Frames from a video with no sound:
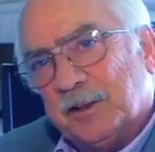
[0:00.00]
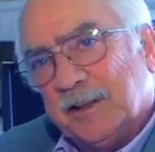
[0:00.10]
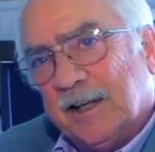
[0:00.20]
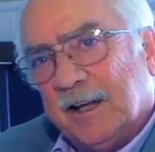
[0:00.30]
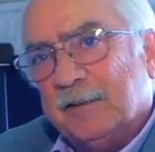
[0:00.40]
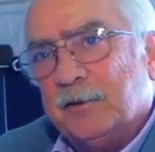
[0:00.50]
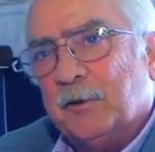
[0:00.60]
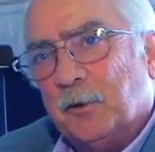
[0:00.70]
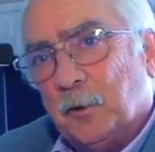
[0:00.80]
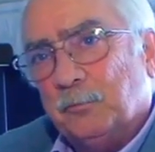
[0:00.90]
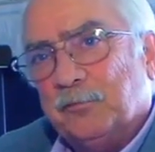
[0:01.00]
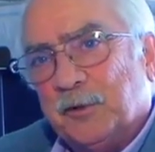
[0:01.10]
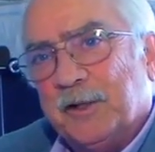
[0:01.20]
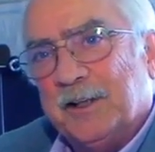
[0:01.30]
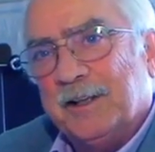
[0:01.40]
Together,
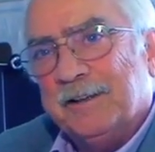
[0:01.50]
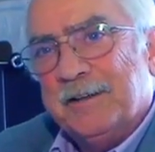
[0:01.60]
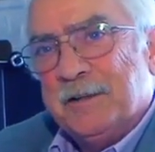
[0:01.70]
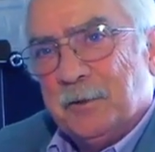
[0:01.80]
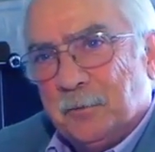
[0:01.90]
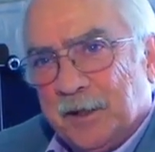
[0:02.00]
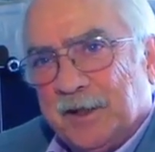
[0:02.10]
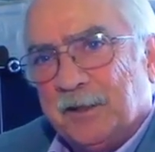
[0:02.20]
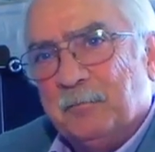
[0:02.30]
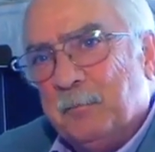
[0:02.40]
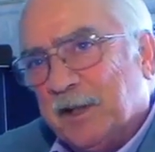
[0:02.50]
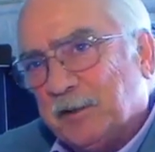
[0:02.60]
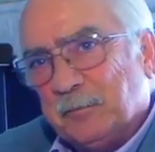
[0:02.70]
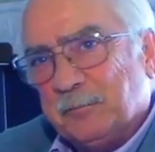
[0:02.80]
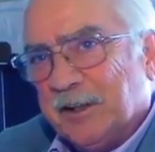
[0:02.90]
hopefully, we can
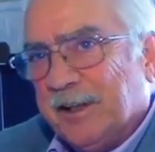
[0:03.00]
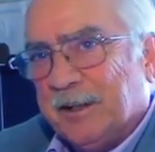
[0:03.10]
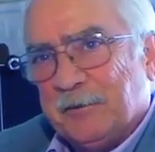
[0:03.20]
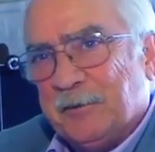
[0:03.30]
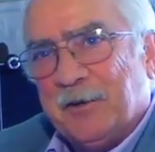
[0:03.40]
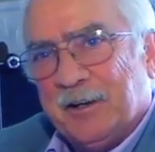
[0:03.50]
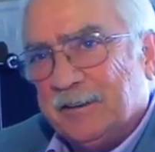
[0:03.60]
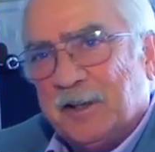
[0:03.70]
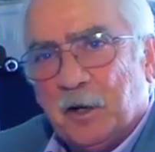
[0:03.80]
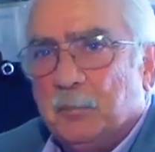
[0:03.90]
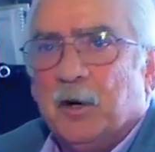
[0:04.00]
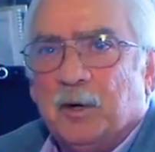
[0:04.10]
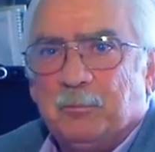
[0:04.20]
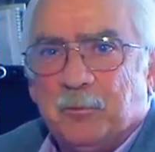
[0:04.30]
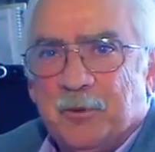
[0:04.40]
mix them together and come
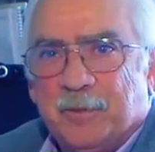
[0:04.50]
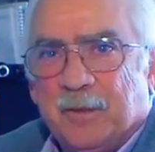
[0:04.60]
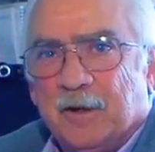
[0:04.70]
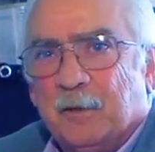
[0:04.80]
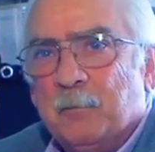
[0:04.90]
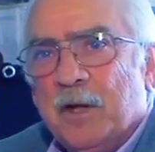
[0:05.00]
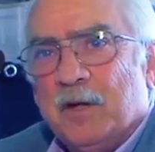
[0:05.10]
up with the